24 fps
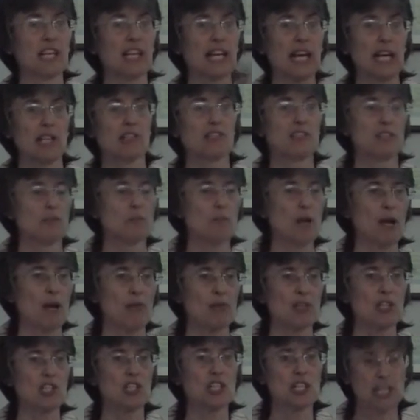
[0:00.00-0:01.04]
they can't see
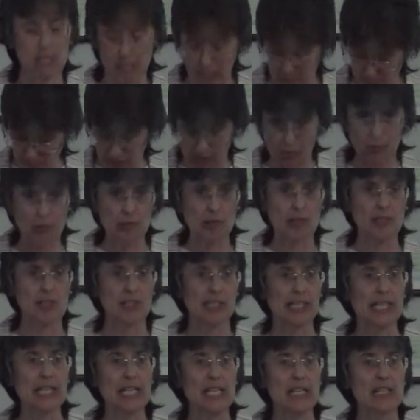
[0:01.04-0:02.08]
parish boundaries
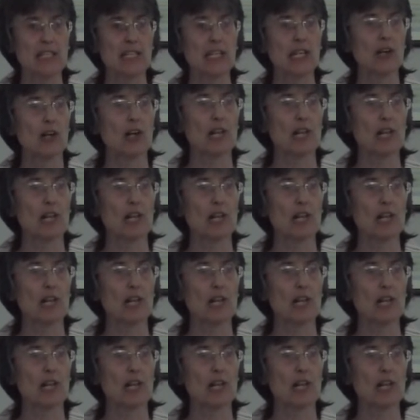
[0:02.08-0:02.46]
on anything